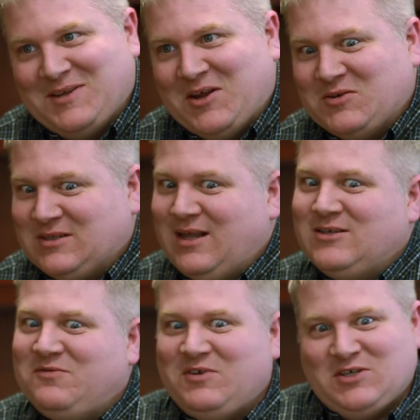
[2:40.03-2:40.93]
As
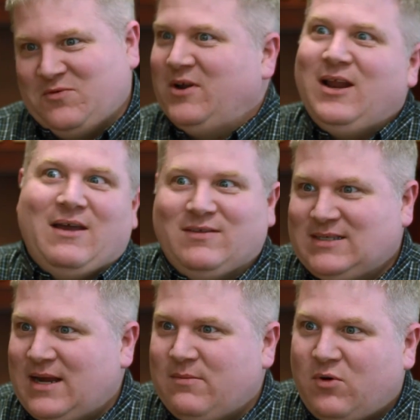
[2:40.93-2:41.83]
Laserfiche, are we going to have the
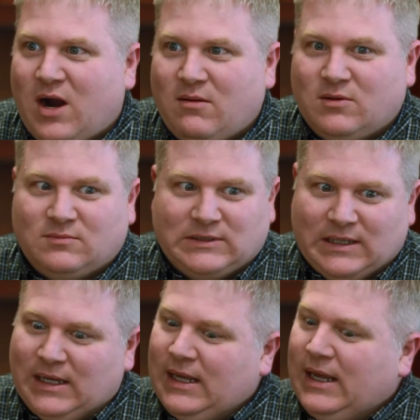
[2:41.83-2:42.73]
same problems?
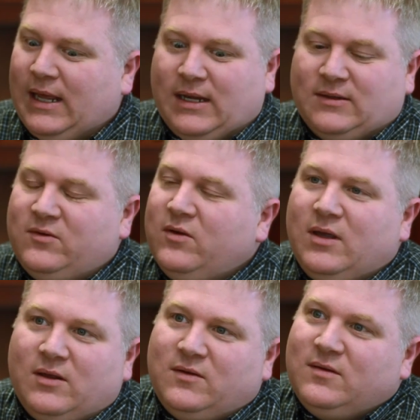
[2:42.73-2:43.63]
And
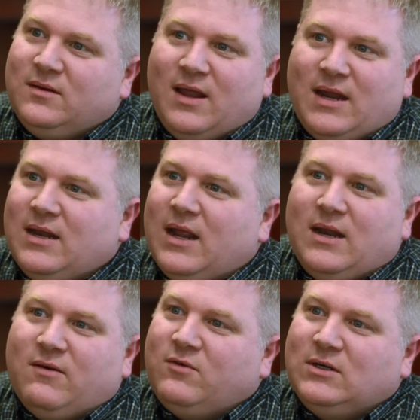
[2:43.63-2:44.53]
it's night and day
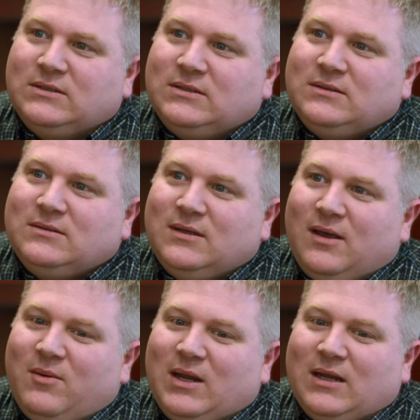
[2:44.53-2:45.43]
difference.
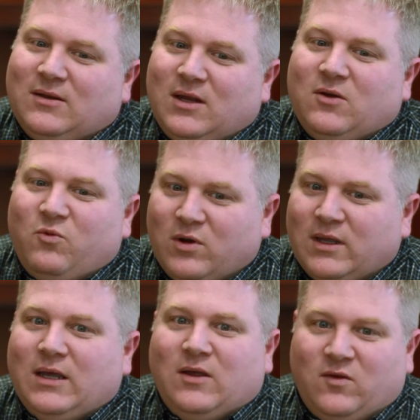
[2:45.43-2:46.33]
I mean, it
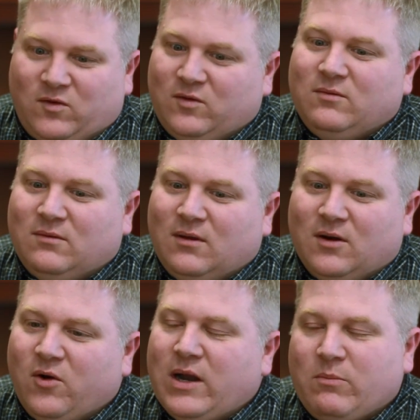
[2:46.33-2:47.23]
really is a
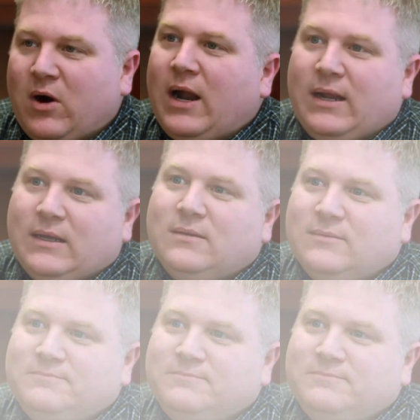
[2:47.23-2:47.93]
great product.